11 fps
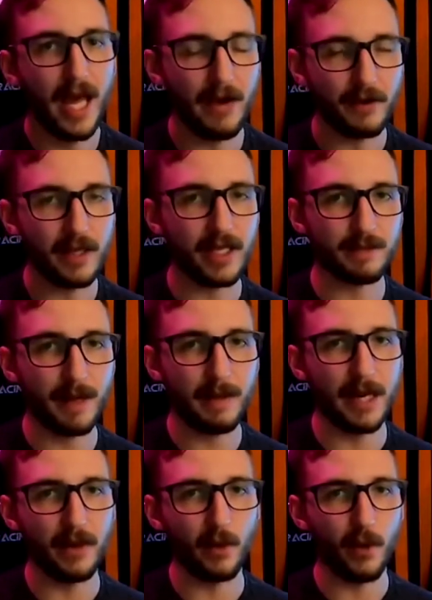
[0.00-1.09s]
Everything is paid
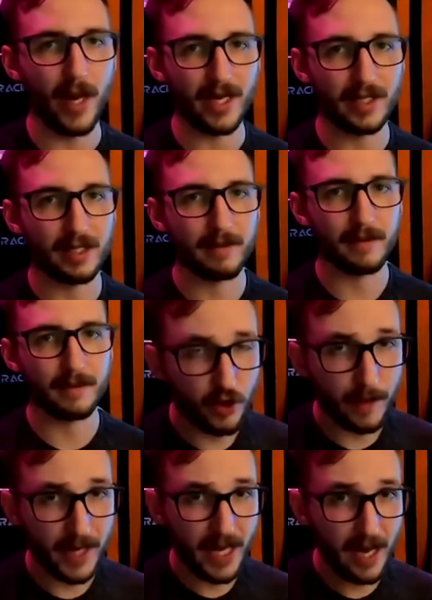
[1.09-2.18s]
by the weight. So I'm going to